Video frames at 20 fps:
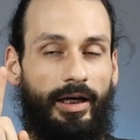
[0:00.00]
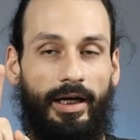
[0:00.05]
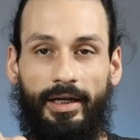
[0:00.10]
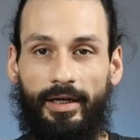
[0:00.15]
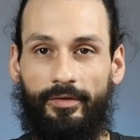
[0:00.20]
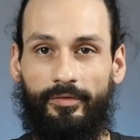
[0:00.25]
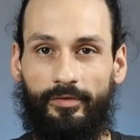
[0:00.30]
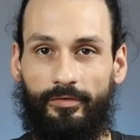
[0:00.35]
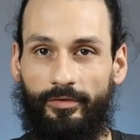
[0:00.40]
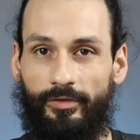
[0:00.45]
I
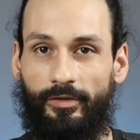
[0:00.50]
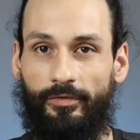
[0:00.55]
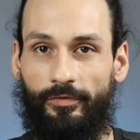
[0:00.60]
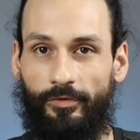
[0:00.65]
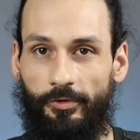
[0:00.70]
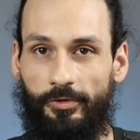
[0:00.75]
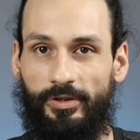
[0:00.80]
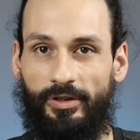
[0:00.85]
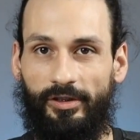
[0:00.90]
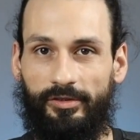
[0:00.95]
have the very
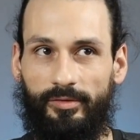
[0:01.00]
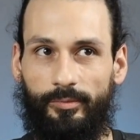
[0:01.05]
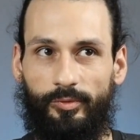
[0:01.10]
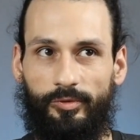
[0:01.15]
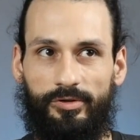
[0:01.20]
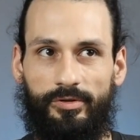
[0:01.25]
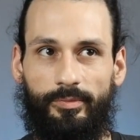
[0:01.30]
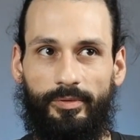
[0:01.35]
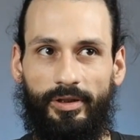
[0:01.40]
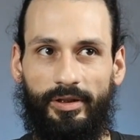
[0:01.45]
first collector
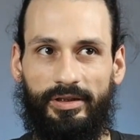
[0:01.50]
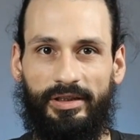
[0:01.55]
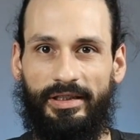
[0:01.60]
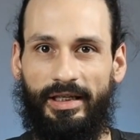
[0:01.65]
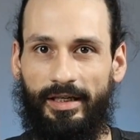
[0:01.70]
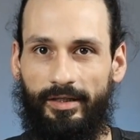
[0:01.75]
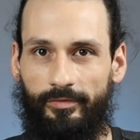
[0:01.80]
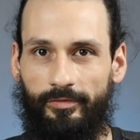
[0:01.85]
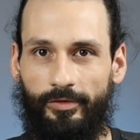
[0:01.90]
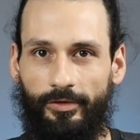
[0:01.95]
booster box
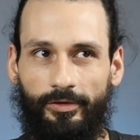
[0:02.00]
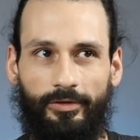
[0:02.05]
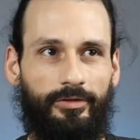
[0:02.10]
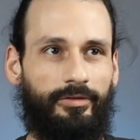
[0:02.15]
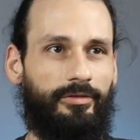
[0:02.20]
ever.